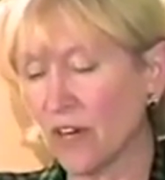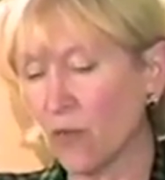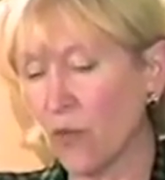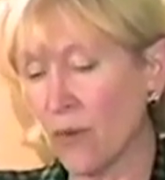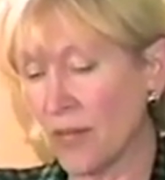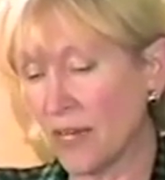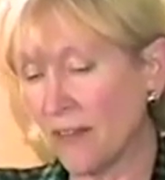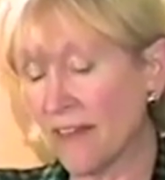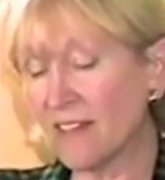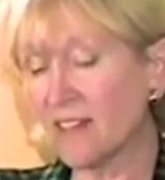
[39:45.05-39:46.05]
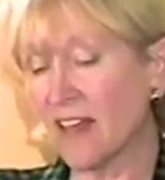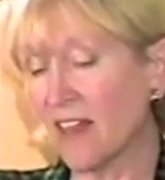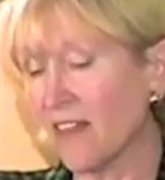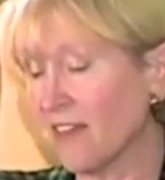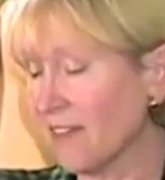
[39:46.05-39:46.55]
women, they
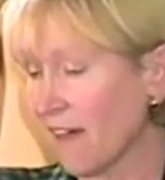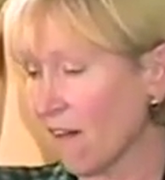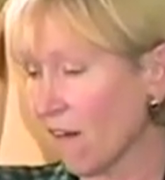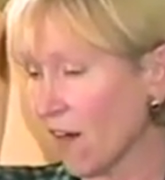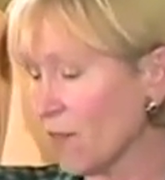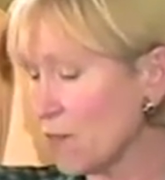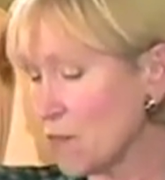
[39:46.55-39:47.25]
think they are,